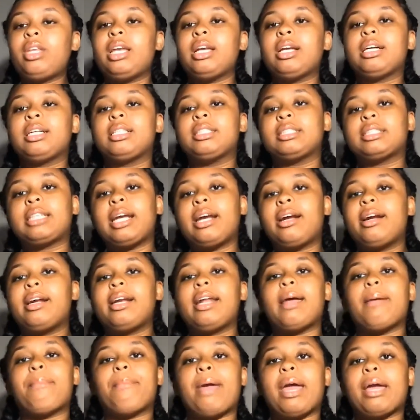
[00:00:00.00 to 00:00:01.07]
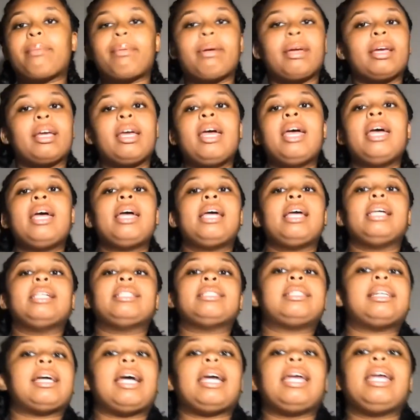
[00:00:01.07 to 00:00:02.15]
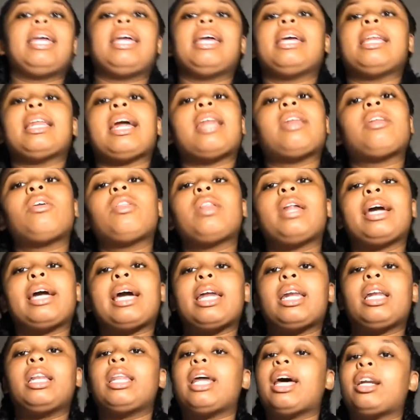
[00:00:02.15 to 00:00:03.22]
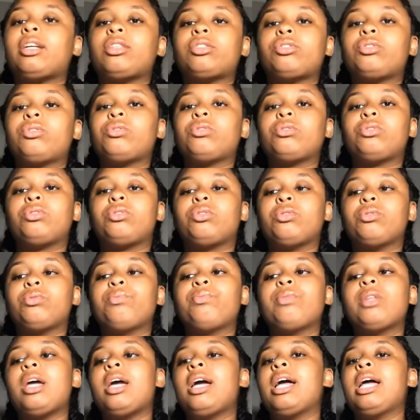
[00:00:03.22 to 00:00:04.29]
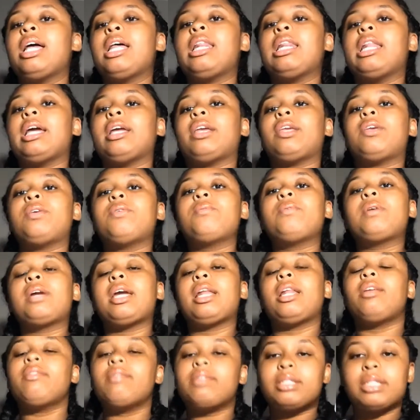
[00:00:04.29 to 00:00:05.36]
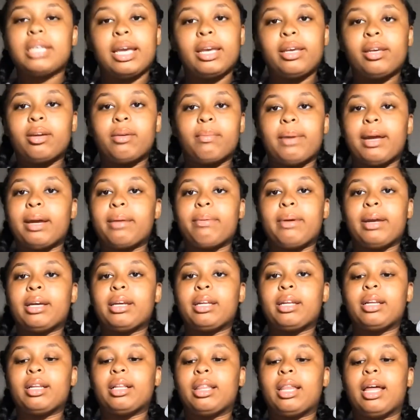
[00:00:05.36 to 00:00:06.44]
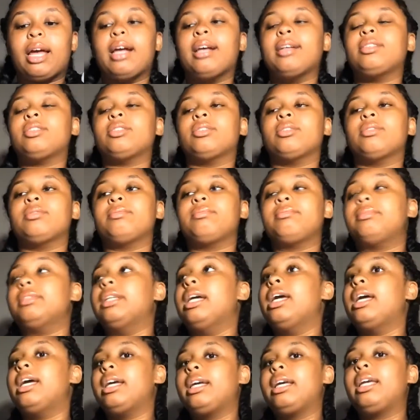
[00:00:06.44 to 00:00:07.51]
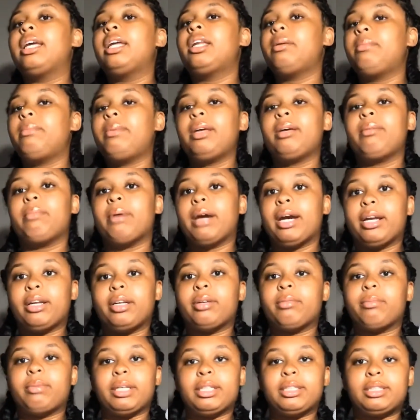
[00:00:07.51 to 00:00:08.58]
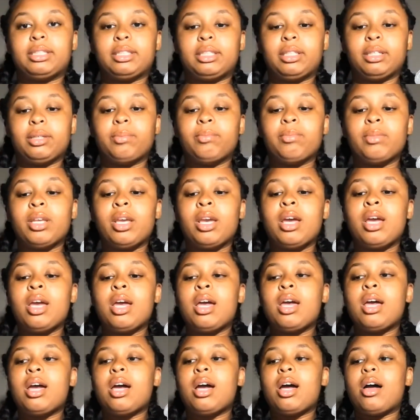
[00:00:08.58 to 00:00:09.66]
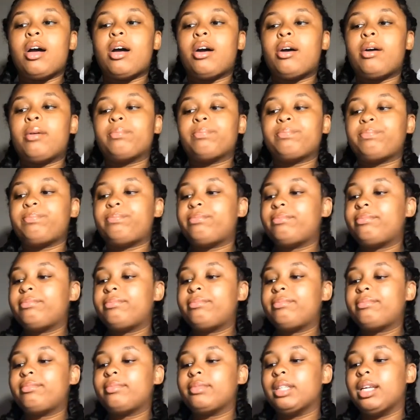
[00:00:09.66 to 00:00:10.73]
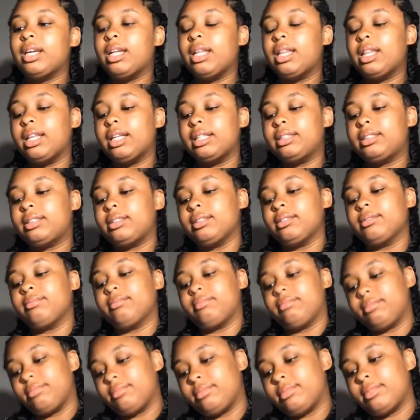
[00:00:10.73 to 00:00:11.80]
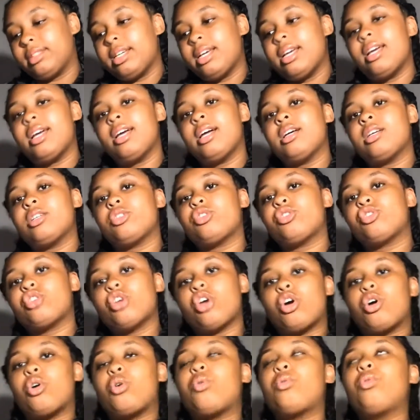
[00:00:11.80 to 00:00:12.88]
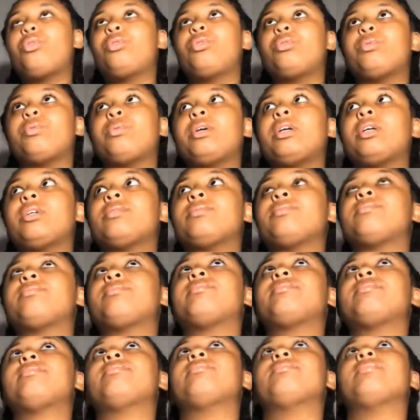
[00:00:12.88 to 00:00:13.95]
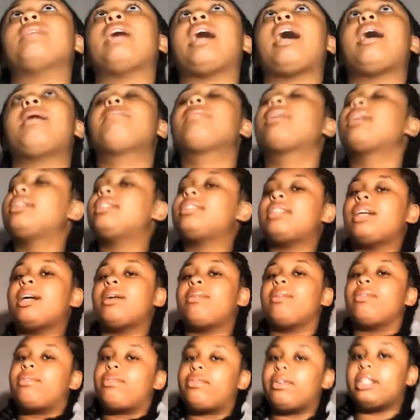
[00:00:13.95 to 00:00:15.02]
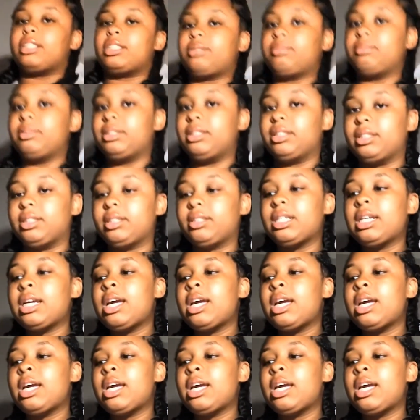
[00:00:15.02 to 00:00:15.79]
Because carrying that backpack is not it. And I know, like, at a lot of schools, too, like, you can't even take your backpack in the class. So, get a big binder, basically. Let's see. So, well, I'm going to start with freshman year.